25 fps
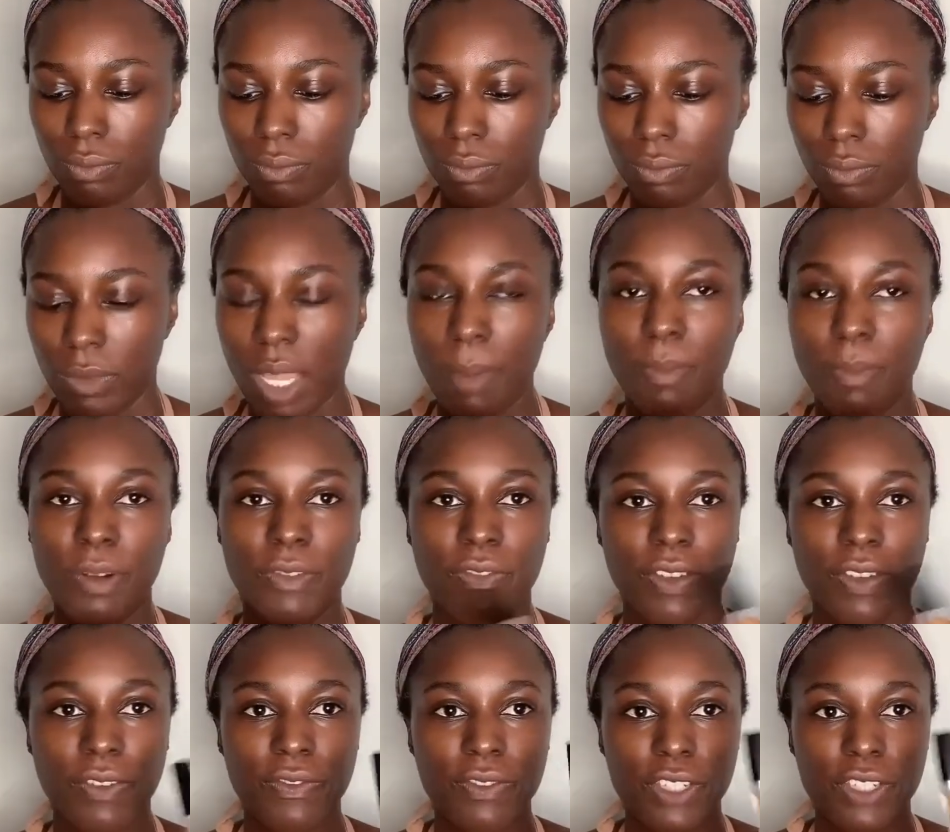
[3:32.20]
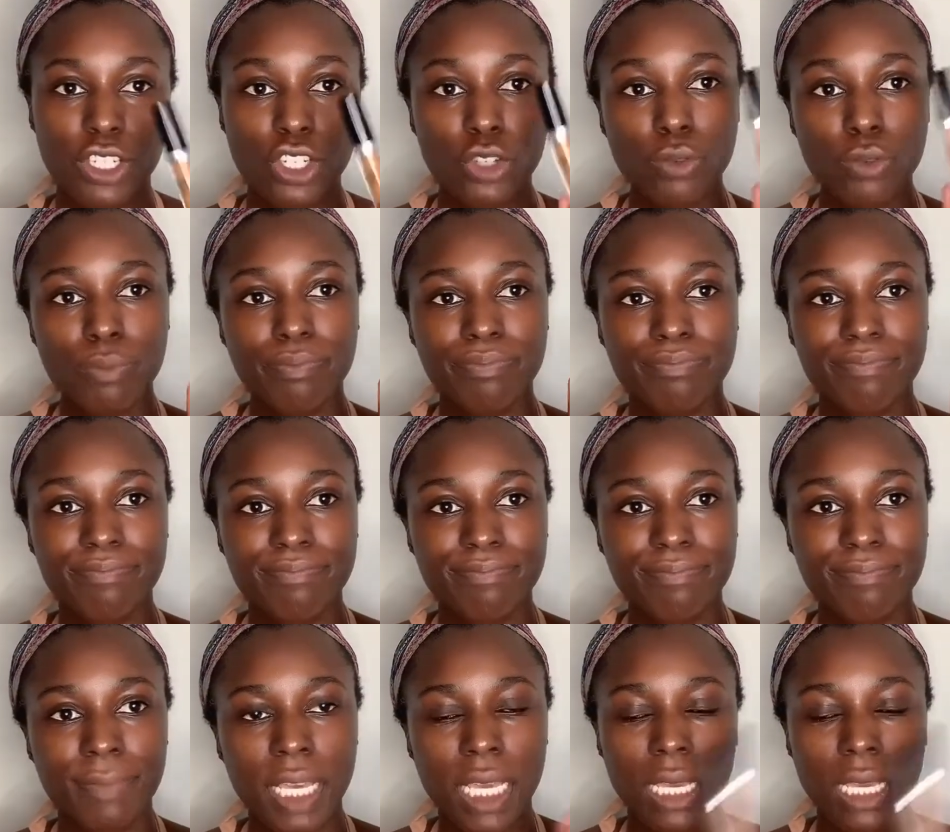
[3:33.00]
number 52.
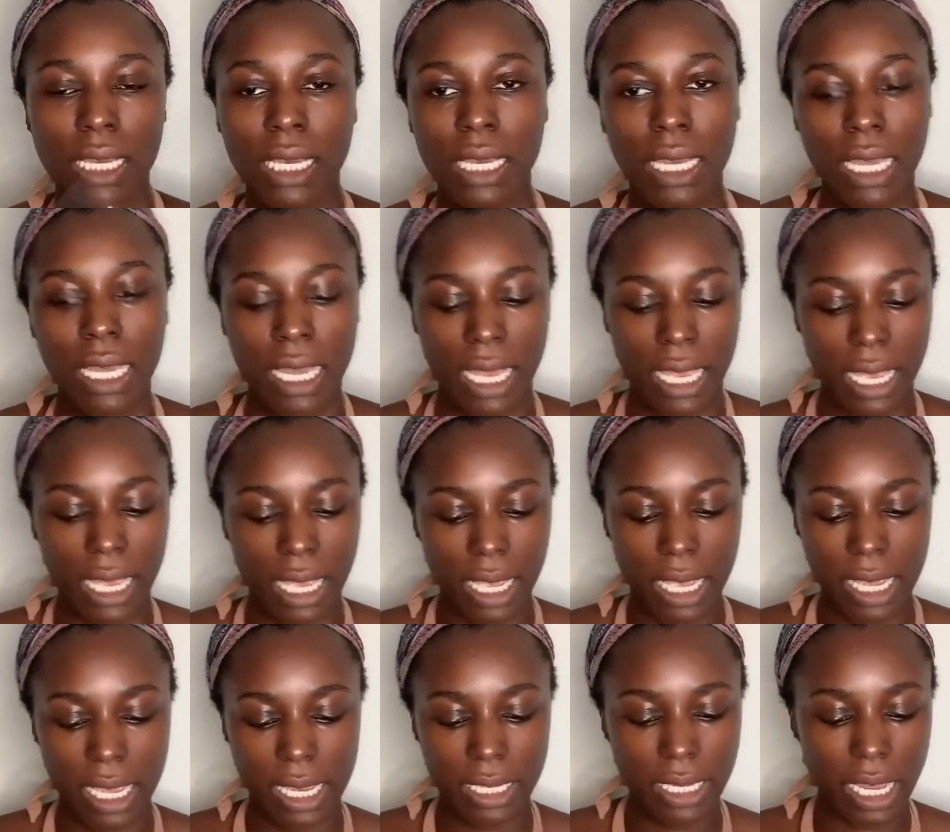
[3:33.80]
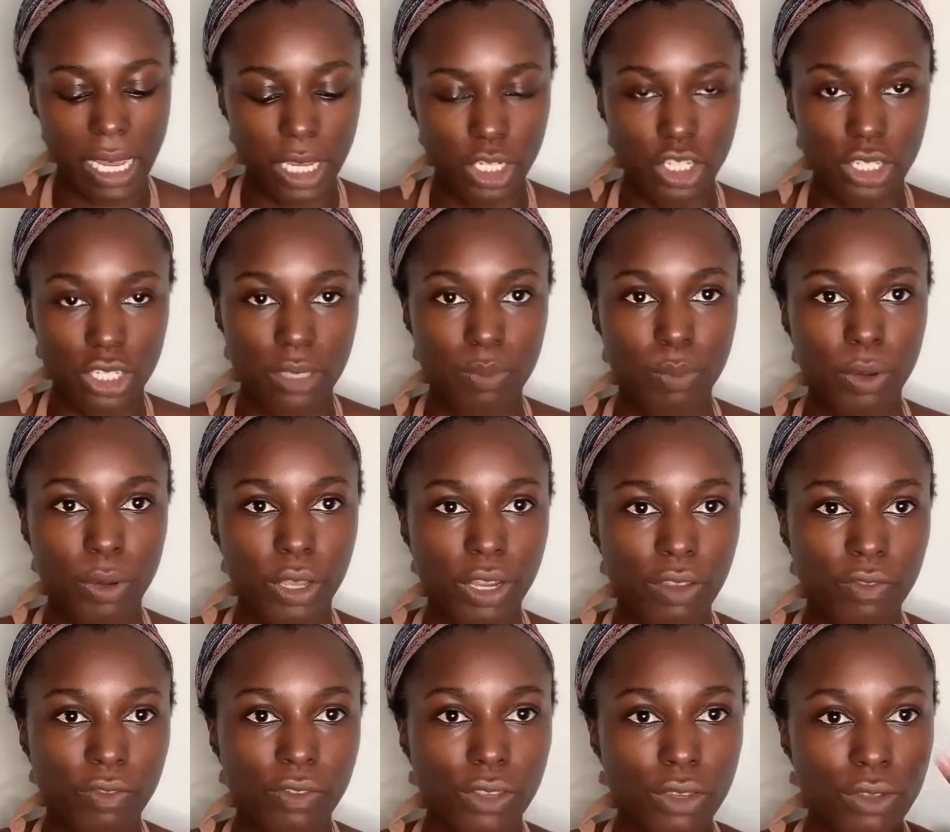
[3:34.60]
And I just put
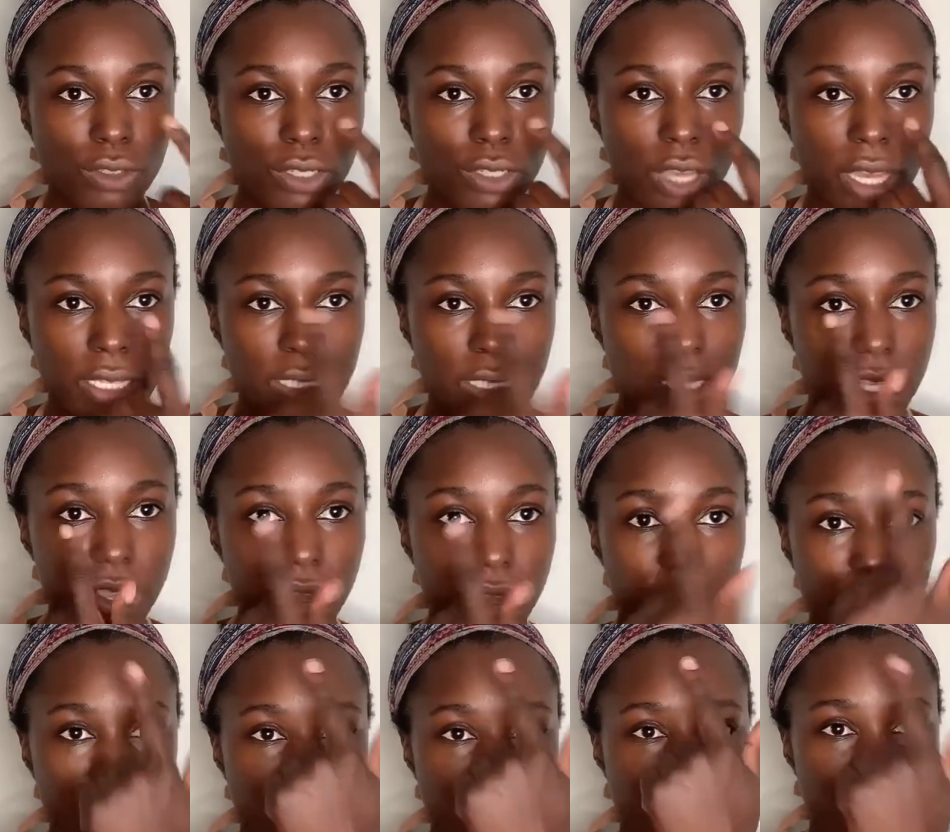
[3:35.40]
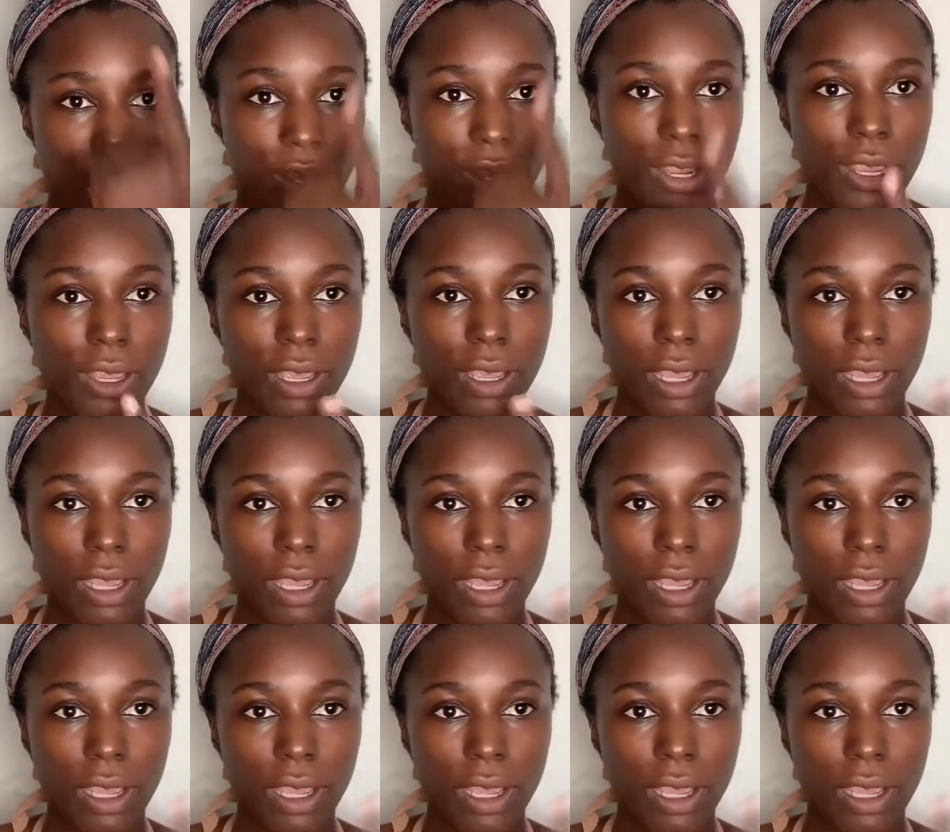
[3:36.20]
a few dots here, here,